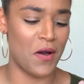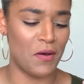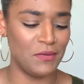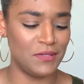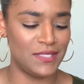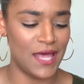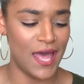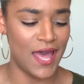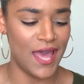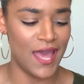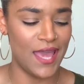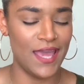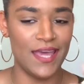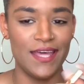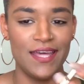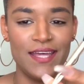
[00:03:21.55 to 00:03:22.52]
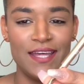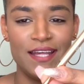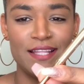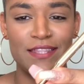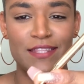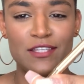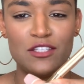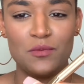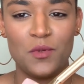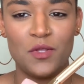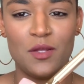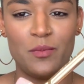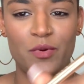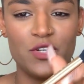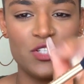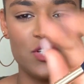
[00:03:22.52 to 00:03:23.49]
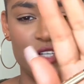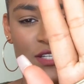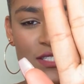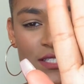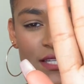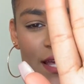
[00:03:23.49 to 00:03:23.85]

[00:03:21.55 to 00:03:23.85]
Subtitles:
okay. This is what the brush looks